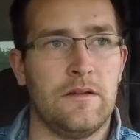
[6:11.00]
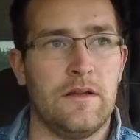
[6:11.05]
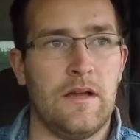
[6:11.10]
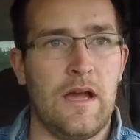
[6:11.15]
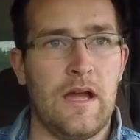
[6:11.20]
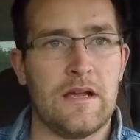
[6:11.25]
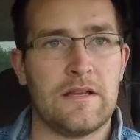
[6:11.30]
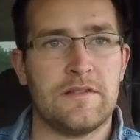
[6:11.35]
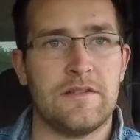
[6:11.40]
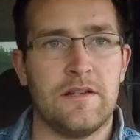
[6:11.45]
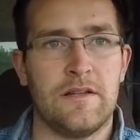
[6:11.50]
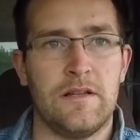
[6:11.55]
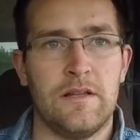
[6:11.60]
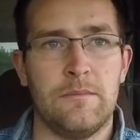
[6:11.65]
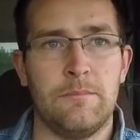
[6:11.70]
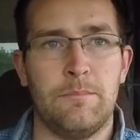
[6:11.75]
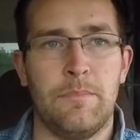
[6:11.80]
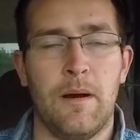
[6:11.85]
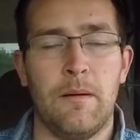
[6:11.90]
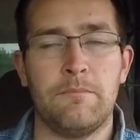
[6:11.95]
accidentally
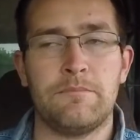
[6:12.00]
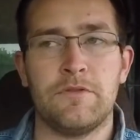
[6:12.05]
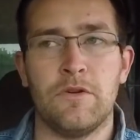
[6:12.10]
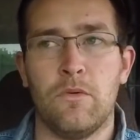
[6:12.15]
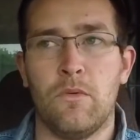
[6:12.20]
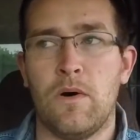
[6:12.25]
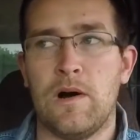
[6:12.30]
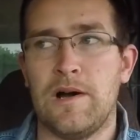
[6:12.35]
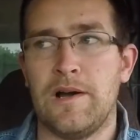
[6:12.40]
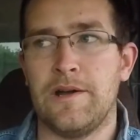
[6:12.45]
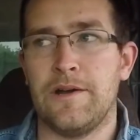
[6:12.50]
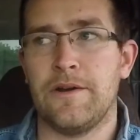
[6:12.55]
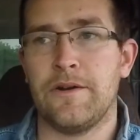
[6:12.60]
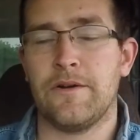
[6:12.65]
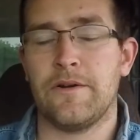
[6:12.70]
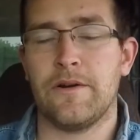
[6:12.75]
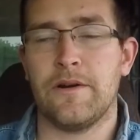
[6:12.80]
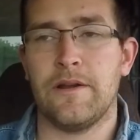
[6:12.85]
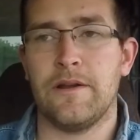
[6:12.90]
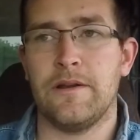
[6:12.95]
bumped a
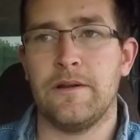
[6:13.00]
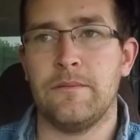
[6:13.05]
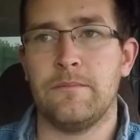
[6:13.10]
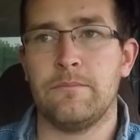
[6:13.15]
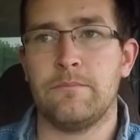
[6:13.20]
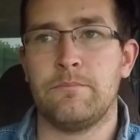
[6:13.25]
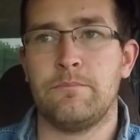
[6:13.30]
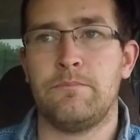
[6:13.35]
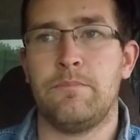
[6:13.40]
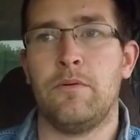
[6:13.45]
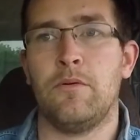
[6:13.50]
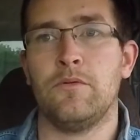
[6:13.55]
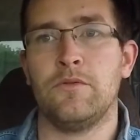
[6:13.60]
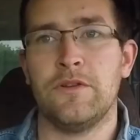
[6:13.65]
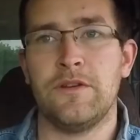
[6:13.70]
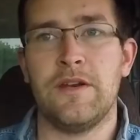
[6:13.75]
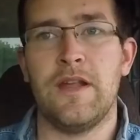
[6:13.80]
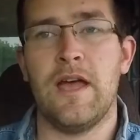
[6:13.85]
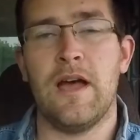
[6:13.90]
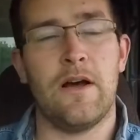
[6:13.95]
wire and it pulled
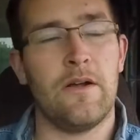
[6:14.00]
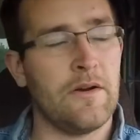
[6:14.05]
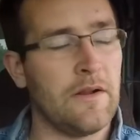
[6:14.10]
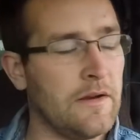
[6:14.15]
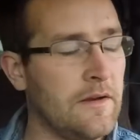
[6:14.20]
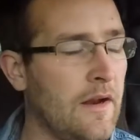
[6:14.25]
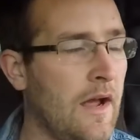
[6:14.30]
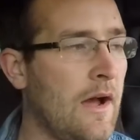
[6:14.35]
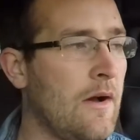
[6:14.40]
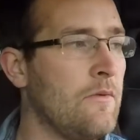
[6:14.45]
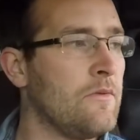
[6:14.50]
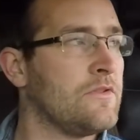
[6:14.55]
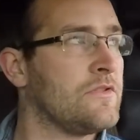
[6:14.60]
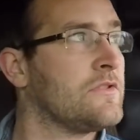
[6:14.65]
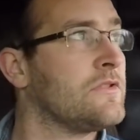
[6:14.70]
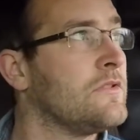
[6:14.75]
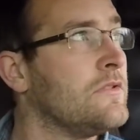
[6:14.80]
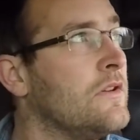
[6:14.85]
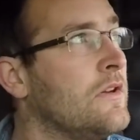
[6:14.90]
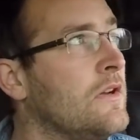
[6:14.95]
it down, and I
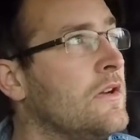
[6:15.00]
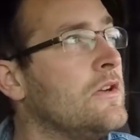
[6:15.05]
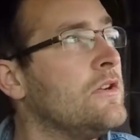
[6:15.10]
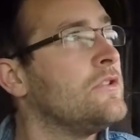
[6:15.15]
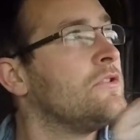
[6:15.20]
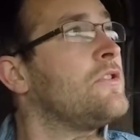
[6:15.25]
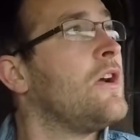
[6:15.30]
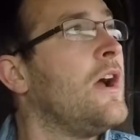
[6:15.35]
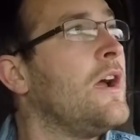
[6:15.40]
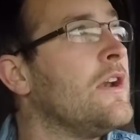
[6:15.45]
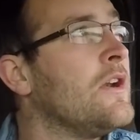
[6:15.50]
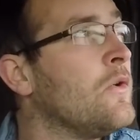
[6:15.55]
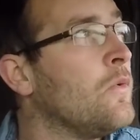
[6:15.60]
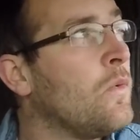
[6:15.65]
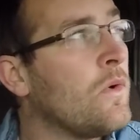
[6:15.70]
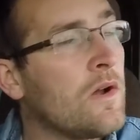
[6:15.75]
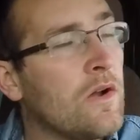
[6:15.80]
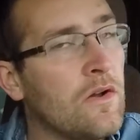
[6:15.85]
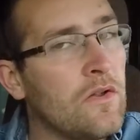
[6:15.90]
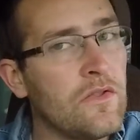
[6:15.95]
was trying to
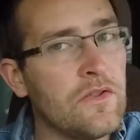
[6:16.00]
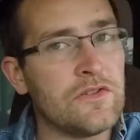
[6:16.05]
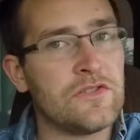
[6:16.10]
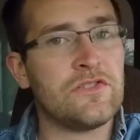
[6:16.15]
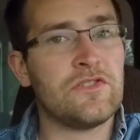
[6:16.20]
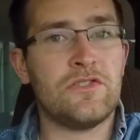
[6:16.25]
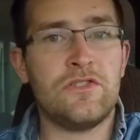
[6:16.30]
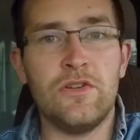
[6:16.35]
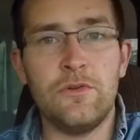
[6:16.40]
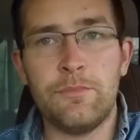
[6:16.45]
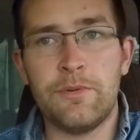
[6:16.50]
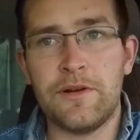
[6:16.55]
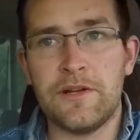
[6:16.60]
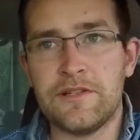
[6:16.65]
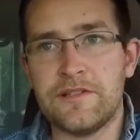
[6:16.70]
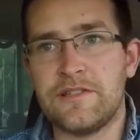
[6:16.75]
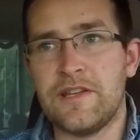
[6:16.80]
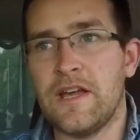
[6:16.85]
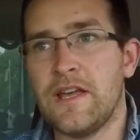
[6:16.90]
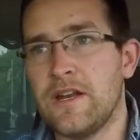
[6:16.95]
wiggle the stupid
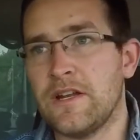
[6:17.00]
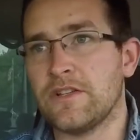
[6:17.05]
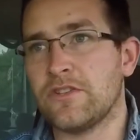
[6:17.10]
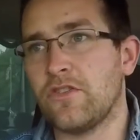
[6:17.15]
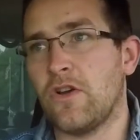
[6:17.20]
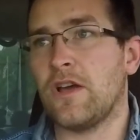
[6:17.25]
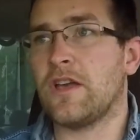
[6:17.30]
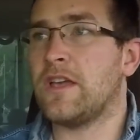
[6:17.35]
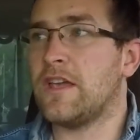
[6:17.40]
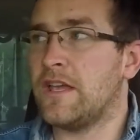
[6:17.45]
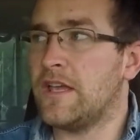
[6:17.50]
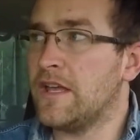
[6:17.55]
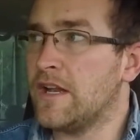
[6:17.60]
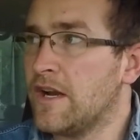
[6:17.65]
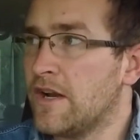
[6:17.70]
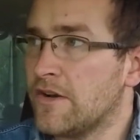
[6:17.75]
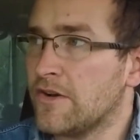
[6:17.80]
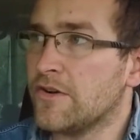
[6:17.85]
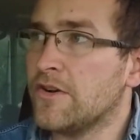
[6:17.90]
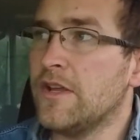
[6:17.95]
antenna so I could get
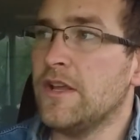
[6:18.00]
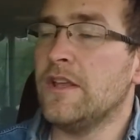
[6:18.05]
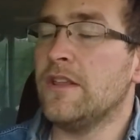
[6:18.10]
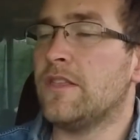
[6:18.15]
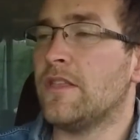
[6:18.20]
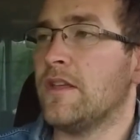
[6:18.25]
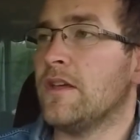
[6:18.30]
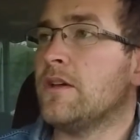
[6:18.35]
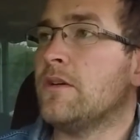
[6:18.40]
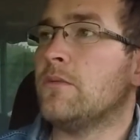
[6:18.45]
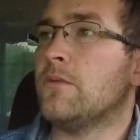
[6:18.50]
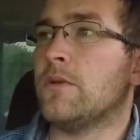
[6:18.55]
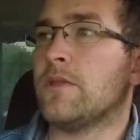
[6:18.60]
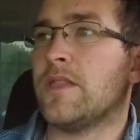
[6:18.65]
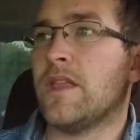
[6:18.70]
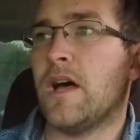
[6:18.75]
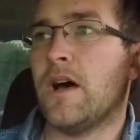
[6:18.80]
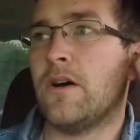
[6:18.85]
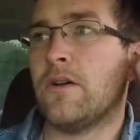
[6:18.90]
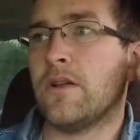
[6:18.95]
underneath it
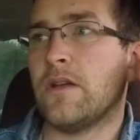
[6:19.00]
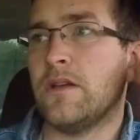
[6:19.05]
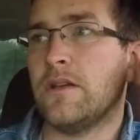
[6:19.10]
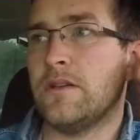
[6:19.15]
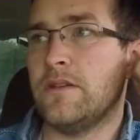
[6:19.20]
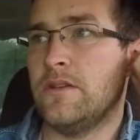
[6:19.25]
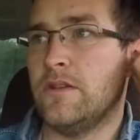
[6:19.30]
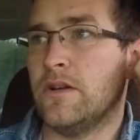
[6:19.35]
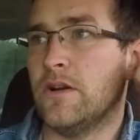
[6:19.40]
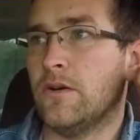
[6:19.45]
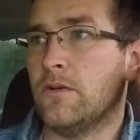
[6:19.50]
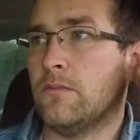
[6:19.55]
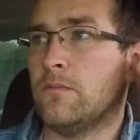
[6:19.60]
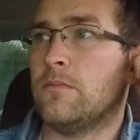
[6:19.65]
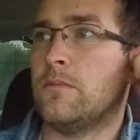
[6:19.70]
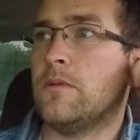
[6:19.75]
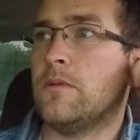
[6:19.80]
without it, you know,